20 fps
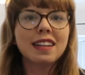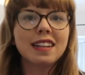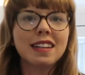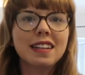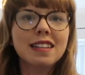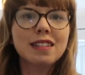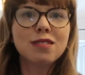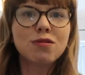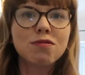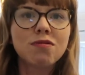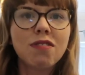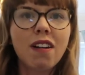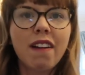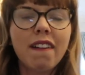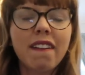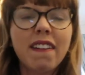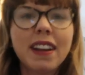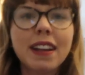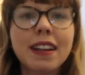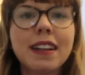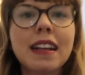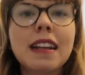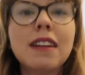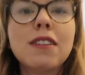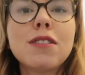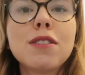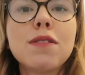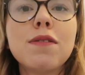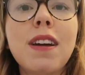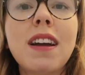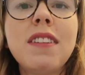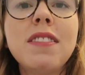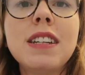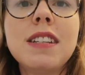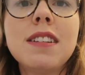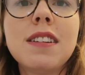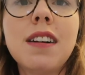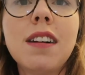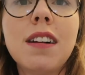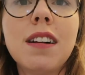it? It's alright. It looks very
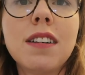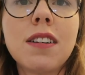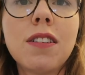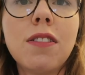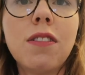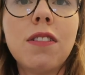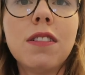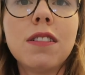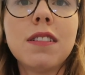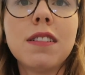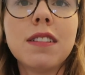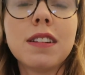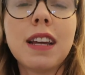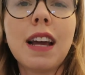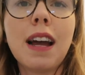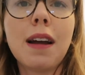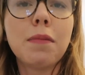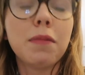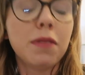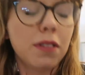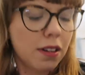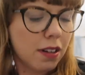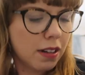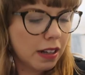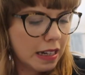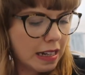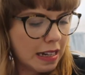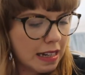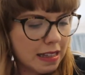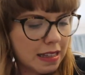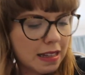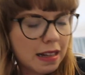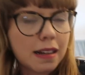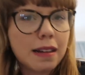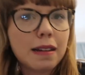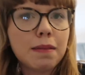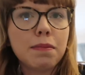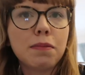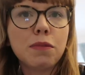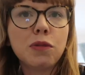dark on camera. It
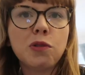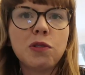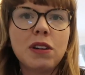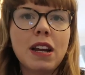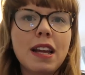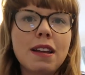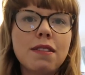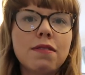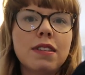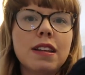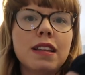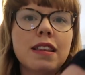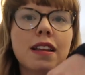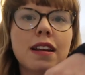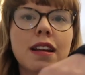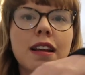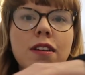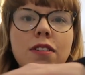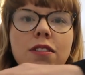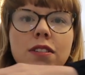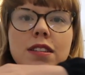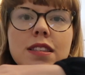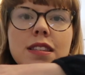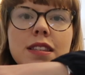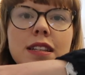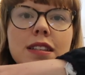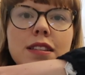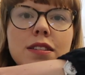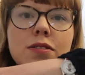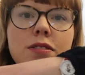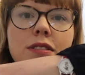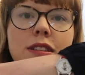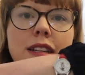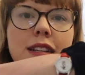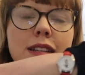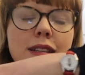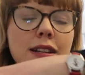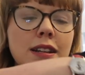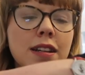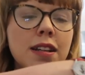is more navy than it looks. It's got
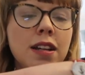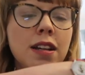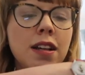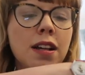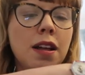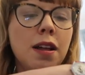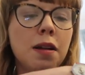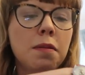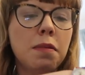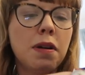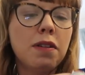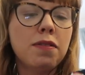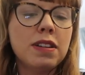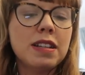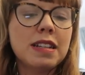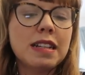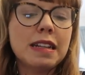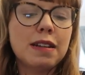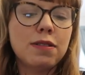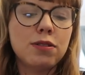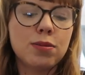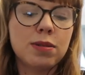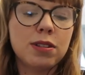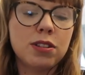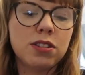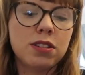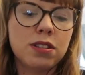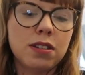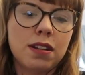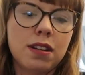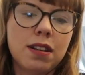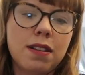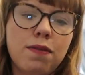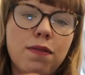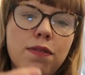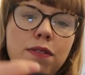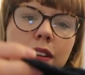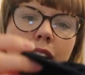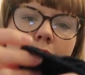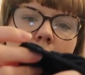these puffy sleeves which
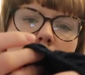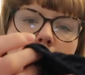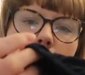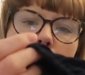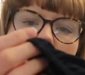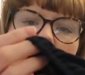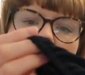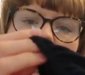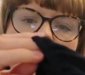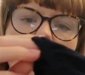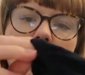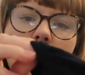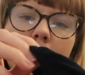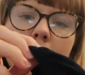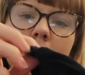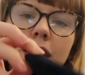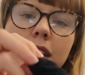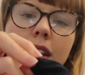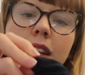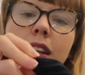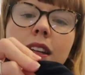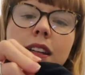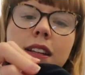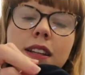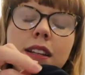feel a bit like